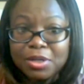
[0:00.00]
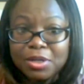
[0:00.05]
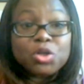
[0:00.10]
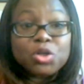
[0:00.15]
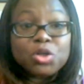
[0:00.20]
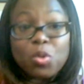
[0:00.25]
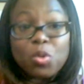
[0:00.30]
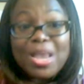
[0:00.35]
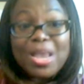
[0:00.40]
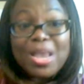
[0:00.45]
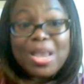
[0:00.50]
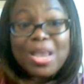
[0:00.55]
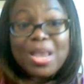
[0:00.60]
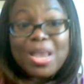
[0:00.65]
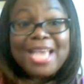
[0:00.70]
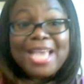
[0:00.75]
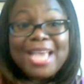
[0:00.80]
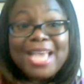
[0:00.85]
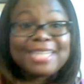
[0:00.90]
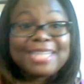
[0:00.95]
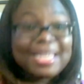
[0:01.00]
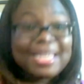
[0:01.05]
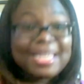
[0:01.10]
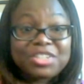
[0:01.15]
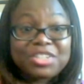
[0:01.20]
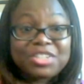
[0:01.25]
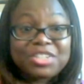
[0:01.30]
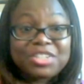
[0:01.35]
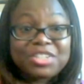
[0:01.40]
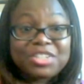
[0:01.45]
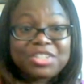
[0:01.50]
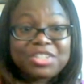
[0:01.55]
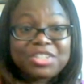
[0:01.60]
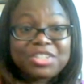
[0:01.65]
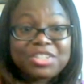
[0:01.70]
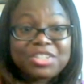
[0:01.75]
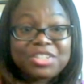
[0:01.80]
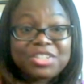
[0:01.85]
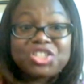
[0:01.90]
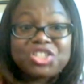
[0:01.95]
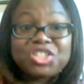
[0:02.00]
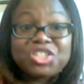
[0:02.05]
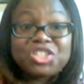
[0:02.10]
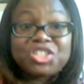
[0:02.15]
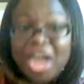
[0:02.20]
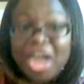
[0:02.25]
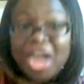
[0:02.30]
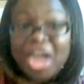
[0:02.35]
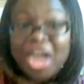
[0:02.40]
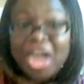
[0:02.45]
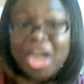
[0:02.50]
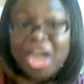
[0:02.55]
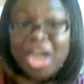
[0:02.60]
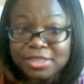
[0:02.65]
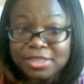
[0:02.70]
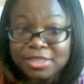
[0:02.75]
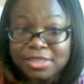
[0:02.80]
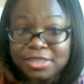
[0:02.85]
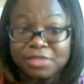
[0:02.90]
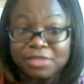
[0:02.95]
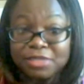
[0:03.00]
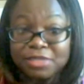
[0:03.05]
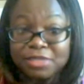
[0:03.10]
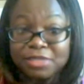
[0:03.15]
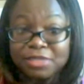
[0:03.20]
or to go ahead and get checked for fibroids,